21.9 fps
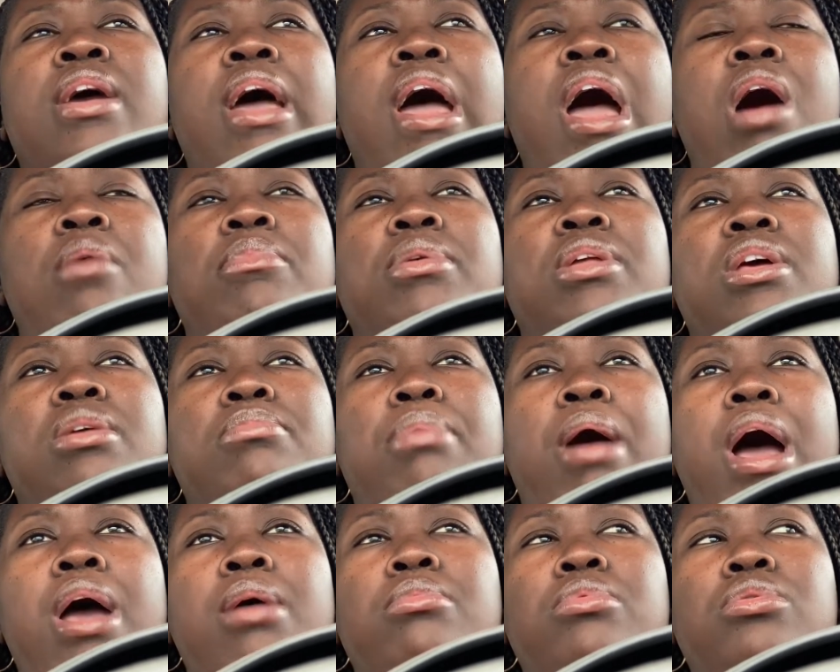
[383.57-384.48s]
How many
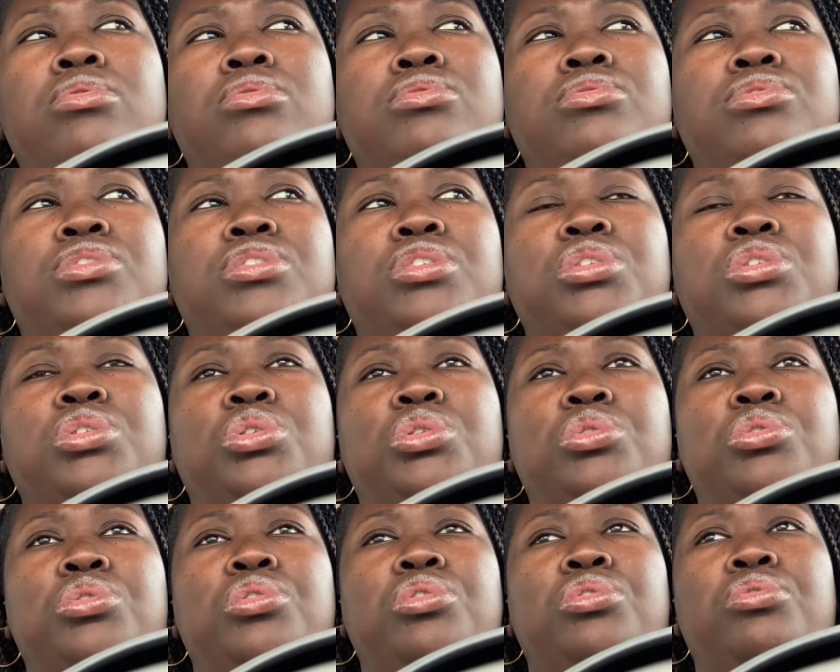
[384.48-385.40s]
Bibles do
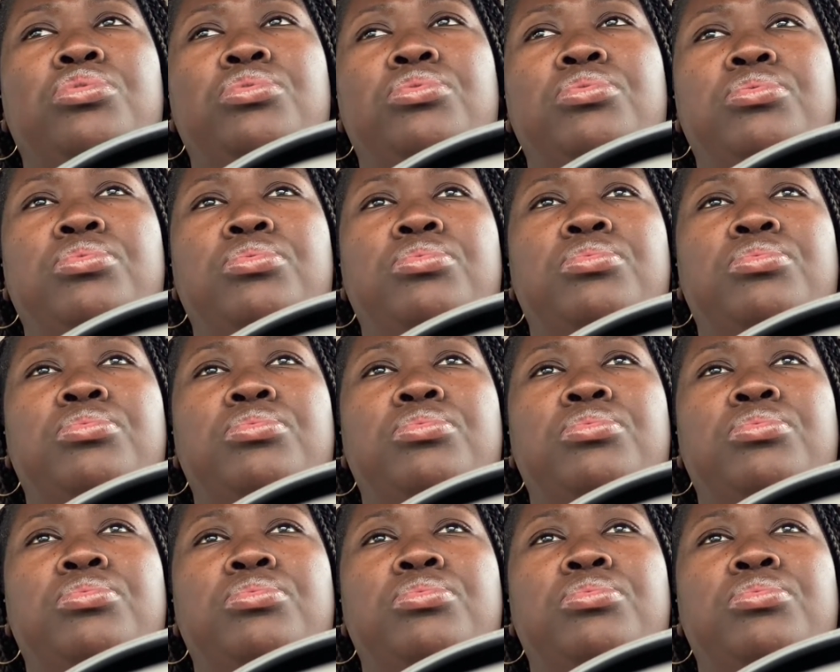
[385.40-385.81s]
you